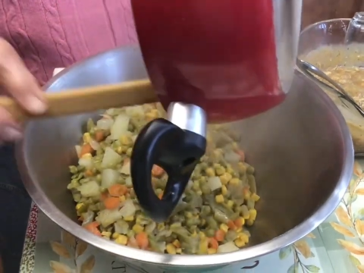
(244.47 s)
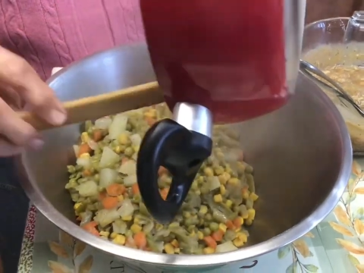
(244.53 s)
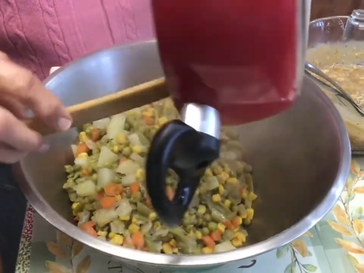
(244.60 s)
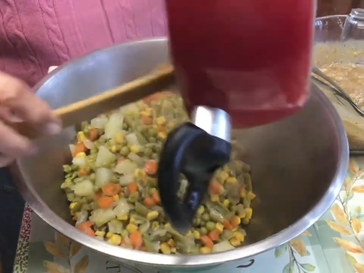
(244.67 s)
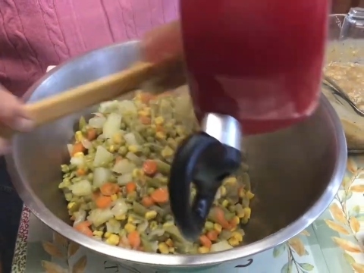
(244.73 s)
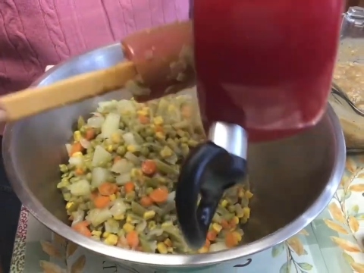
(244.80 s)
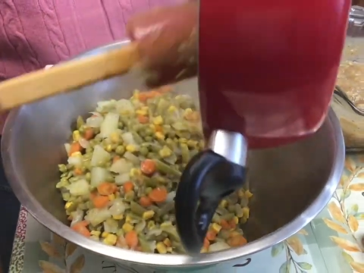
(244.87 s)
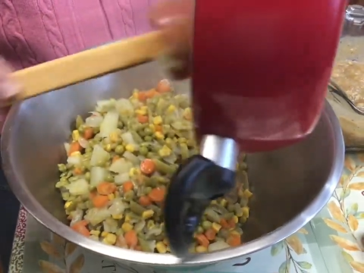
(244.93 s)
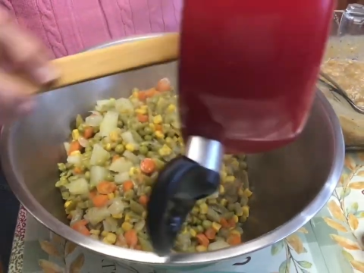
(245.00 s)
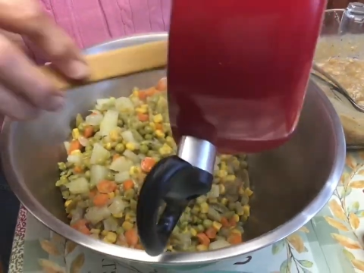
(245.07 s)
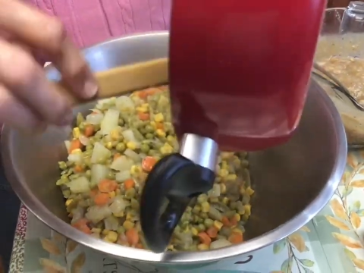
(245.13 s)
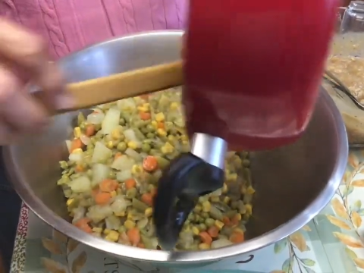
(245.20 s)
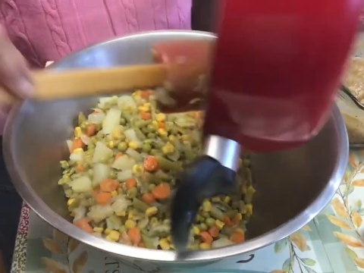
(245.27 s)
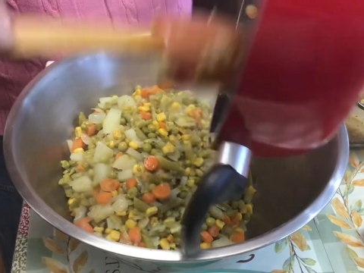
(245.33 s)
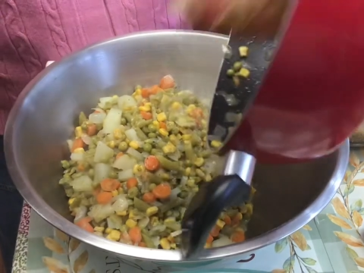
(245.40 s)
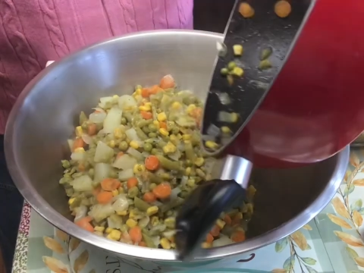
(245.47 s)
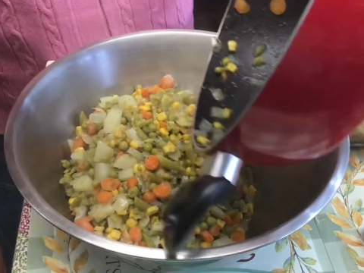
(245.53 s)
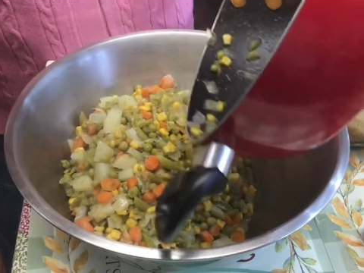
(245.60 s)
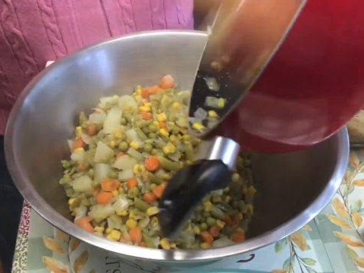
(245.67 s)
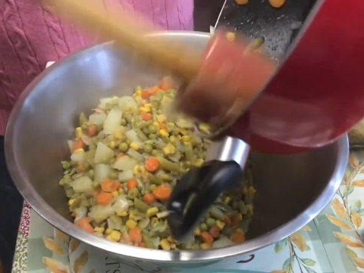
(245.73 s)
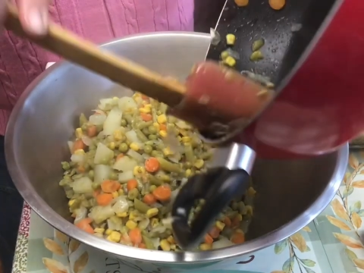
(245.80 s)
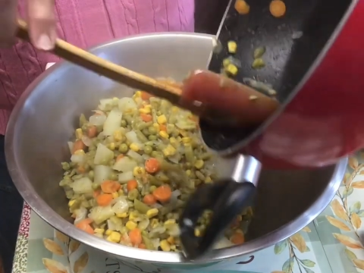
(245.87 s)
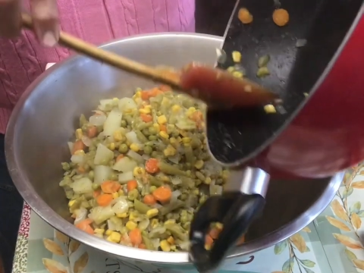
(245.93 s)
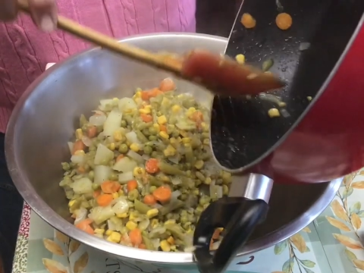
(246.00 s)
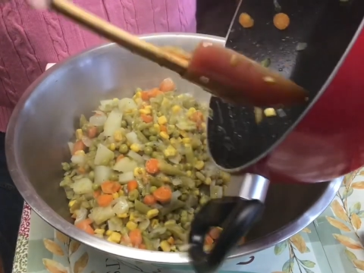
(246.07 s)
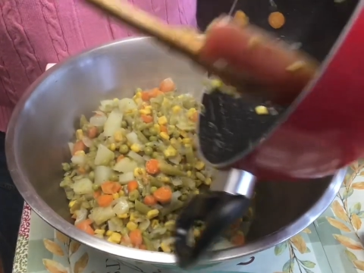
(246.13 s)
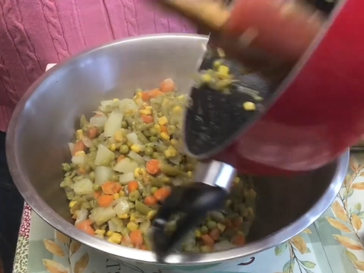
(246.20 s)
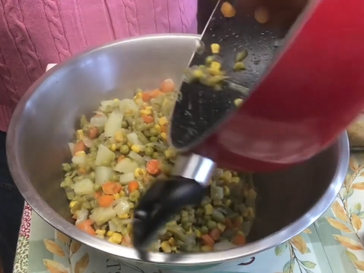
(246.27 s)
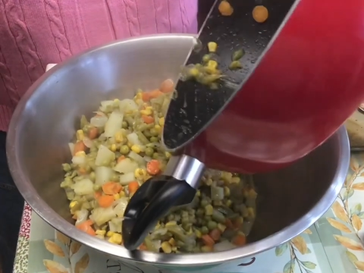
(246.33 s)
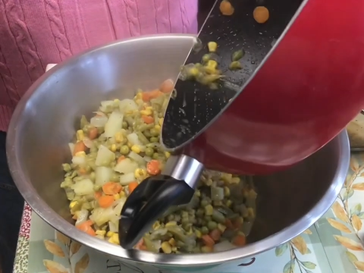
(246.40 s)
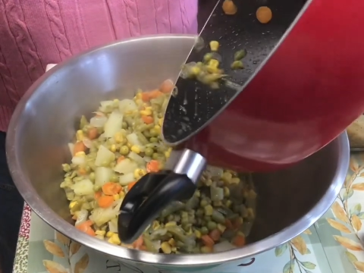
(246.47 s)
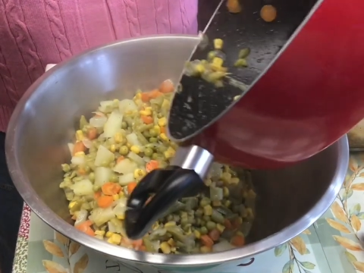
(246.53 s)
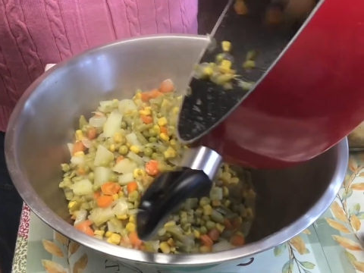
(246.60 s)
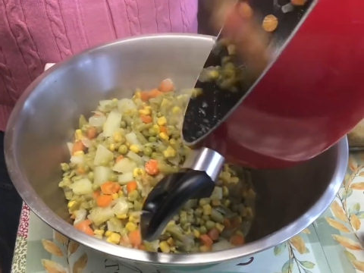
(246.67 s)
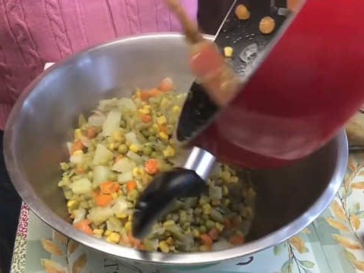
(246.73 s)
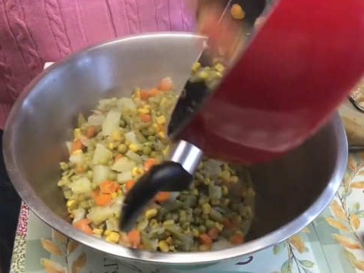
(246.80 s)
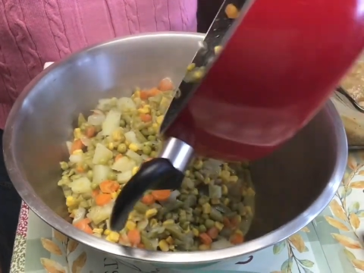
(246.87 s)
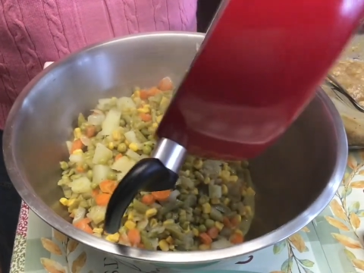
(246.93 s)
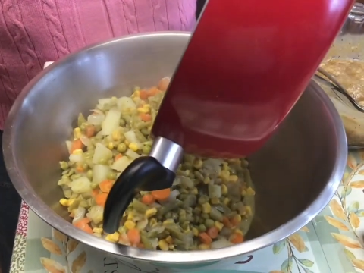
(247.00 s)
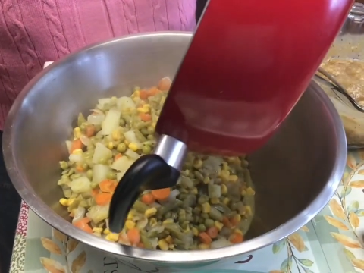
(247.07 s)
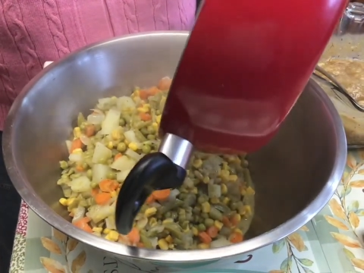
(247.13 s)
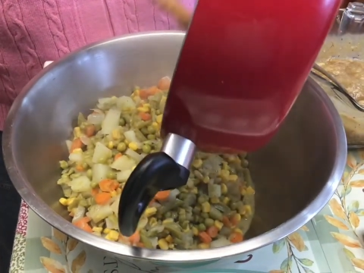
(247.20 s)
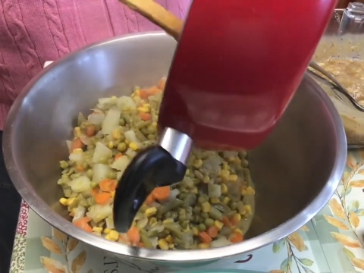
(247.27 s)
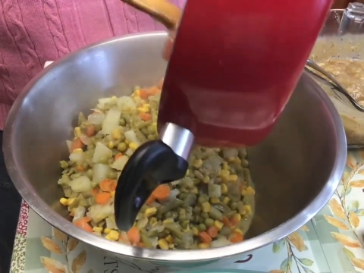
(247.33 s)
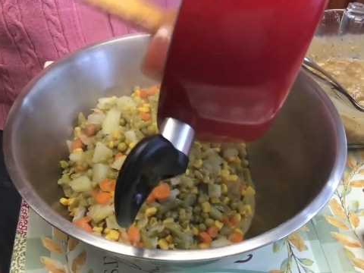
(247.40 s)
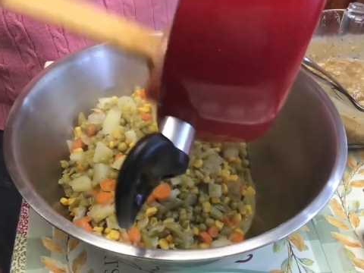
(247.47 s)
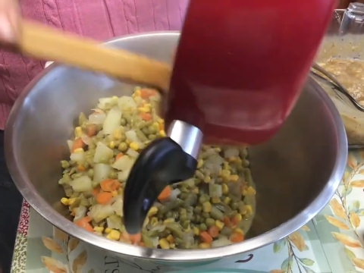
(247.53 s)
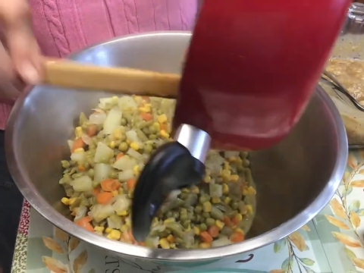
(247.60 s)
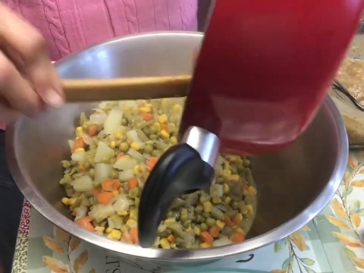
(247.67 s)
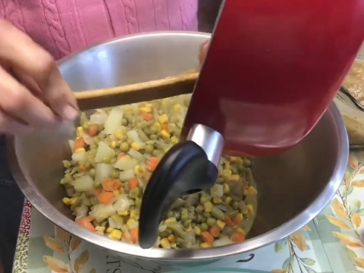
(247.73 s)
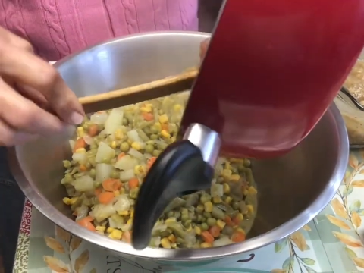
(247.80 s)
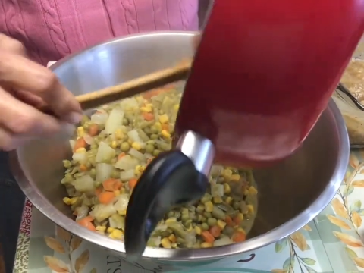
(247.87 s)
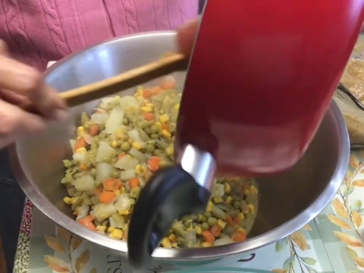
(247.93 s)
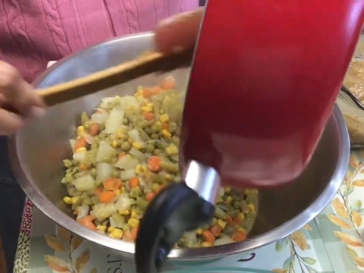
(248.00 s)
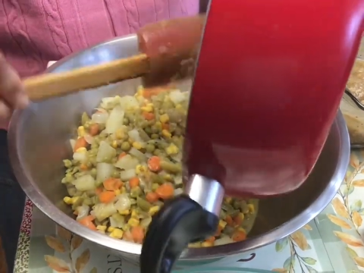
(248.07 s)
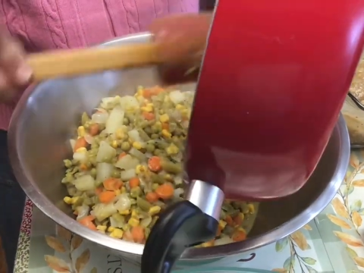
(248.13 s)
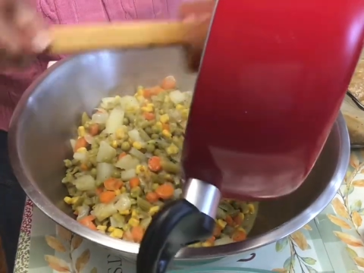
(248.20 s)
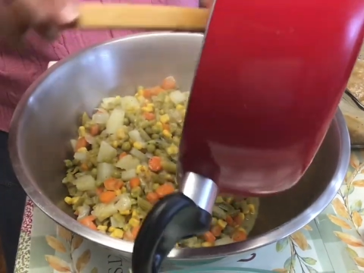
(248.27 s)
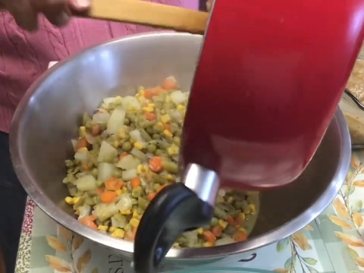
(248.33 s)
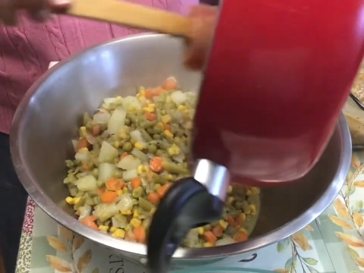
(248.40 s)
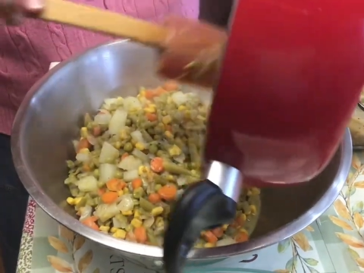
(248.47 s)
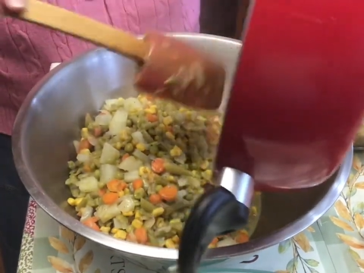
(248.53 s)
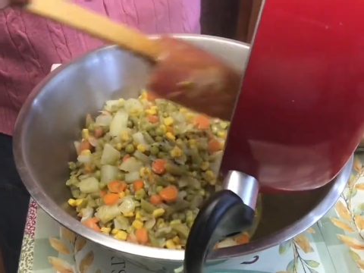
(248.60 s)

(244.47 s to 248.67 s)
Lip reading: (no speaker visible)